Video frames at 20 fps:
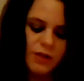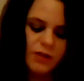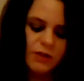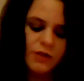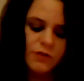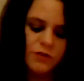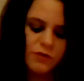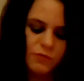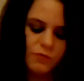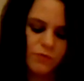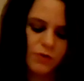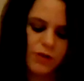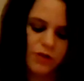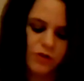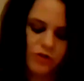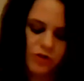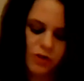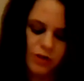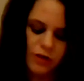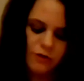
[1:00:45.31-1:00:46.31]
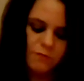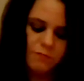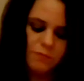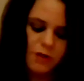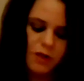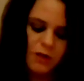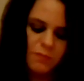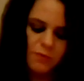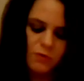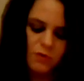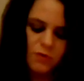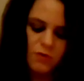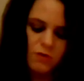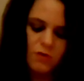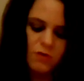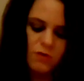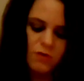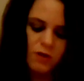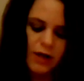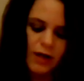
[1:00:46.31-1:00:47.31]
it doesn't reach enough
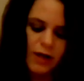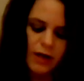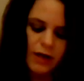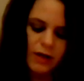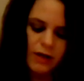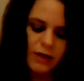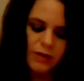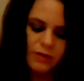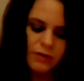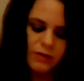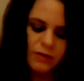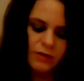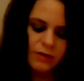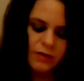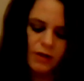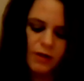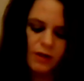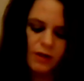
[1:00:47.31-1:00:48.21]
people and